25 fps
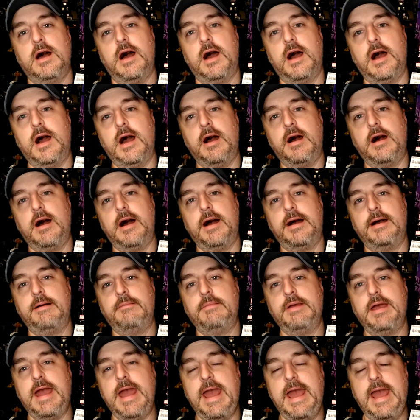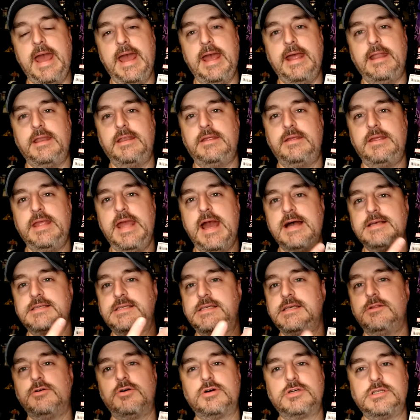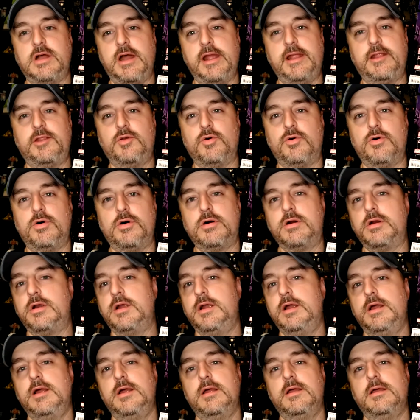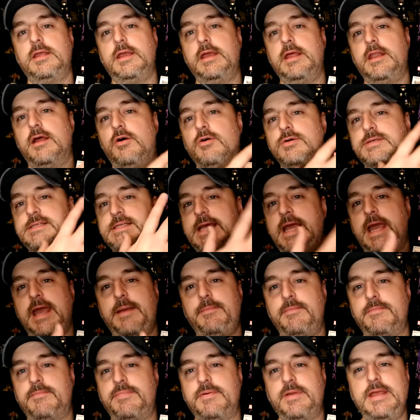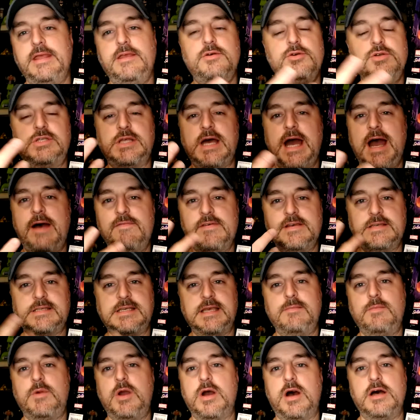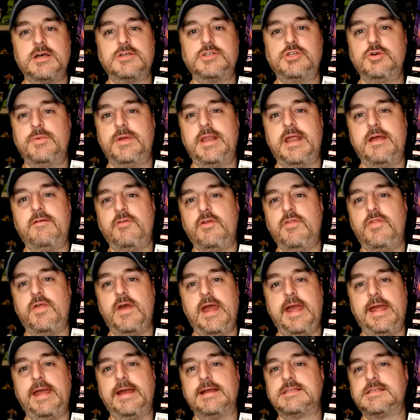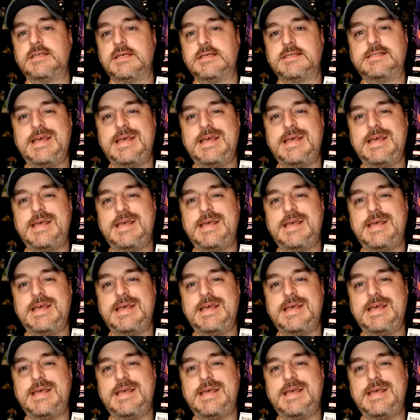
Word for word: Uh, and yes, he looks like Thor, you know, same, he used to have the same costume and everything. It's a